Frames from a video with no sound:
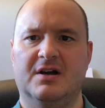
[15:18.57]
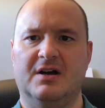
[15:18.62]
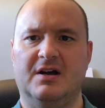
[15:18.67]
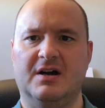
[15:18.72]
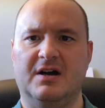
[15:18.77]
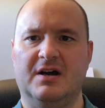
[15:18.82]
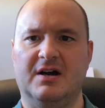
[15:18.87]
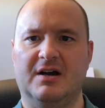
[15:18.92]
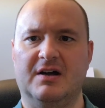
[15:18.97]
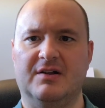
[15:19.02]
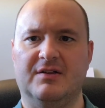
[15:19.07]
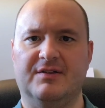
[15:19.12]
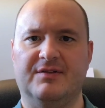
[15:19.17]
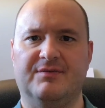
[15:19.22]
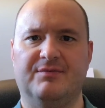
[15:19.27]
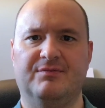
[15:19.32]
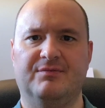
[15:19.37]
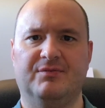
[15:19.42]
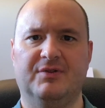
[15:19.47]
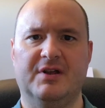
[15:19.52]

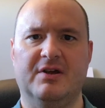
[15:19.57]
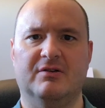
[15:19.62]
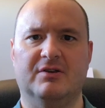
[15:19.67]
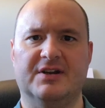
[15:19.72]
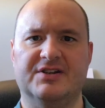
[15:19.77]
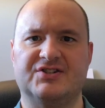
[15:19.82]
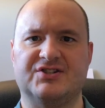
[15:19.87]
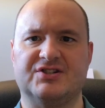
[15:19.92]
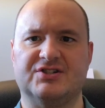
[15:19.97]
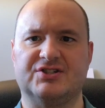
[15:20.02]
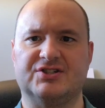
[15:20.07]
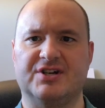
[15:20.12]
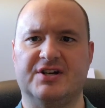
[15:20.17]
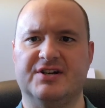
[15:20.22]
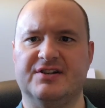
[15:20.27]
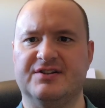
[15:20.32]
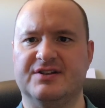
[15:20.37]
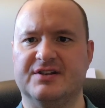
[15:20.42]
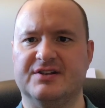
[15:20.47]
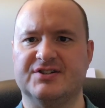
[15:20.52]
Uh, Leo likes to
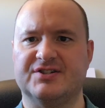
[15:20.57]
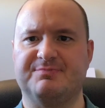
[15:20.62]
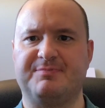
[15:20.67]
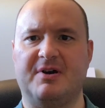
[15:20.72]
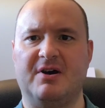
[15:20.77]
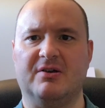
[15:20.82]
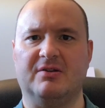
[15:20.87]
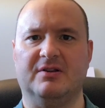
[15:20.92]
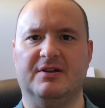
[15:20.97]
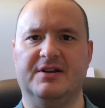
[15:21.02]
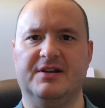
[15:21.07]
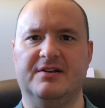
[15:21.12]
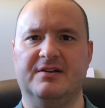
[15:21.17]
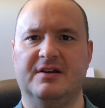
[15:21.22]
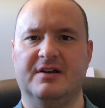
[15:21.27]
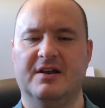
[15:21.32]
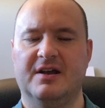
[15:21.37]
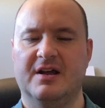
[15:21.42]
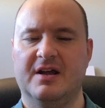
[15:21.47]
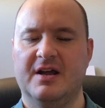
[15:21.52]
shine in the spotlight